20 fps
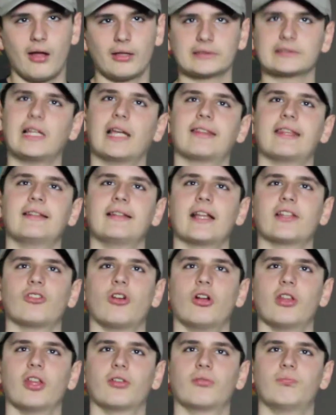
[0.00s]
I think that's
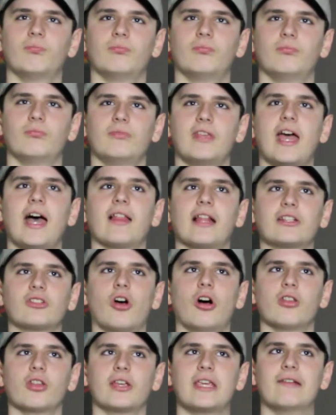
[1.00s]
all that's
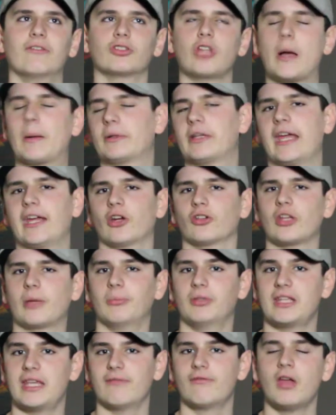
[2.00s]
all the evil doppelgangers, I
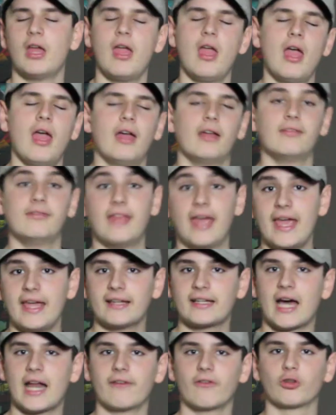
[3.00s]
believe. They
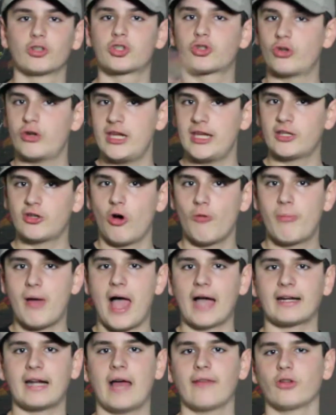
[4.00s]
kind of retreat, go
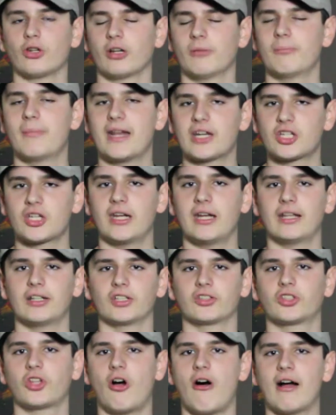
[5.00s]
back and have their little mission and
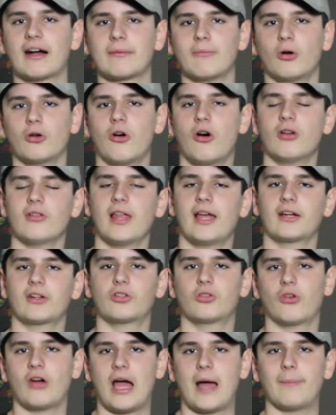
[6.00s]
just talk about all that
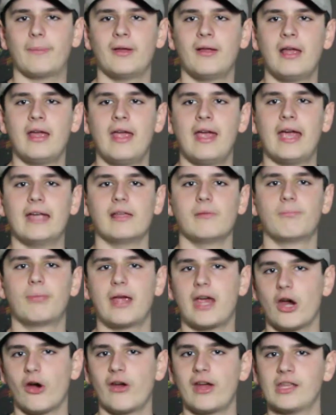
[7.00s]
crap. And then
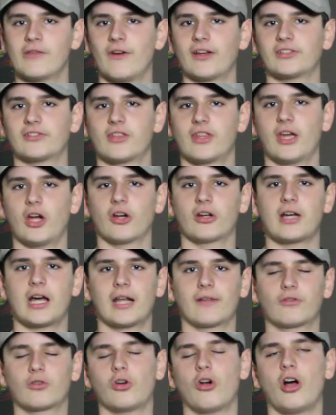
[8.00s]
Barry and the rest of their
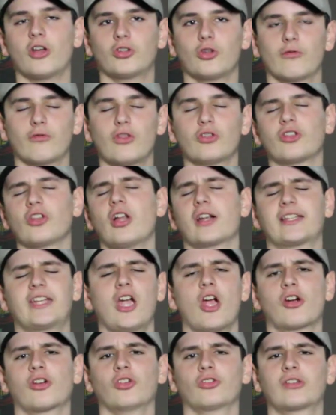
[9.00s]
kind of crossover. There's a lot of
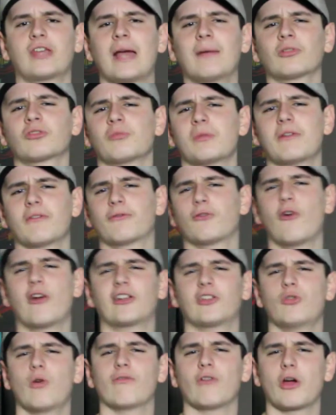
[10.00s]
characters, okay? I'm just going to be referring
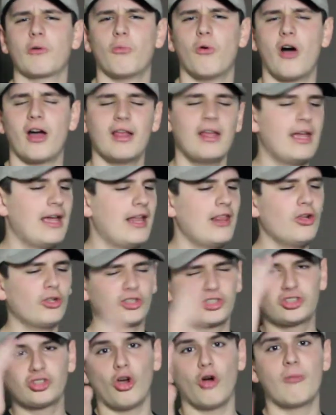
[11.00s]
to whoever I want.
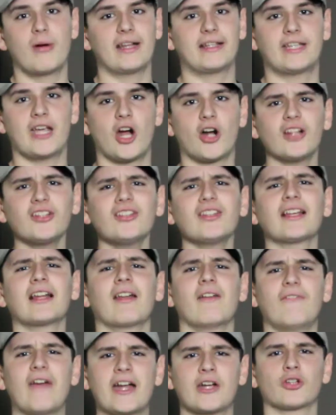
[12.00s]
There's so many characters. This is like
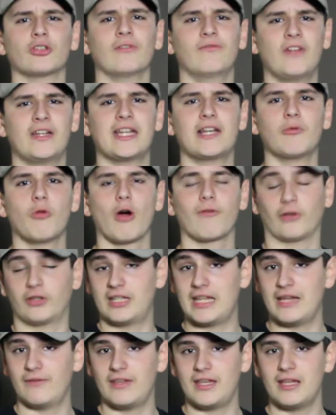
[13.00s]
an Avengers Infinity War for
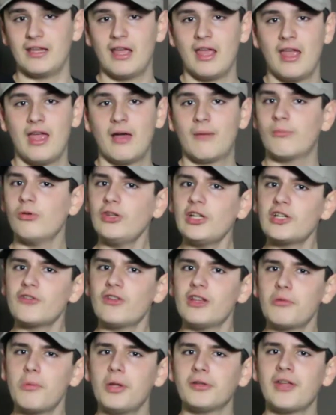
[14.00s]
TV. But it's actually
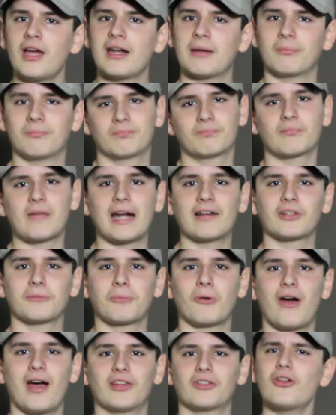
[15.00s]
really well done. I'm kind of
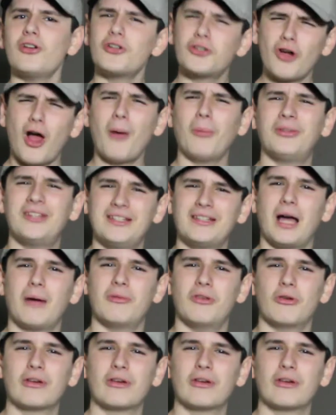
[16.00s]
surprised. Good job, CW.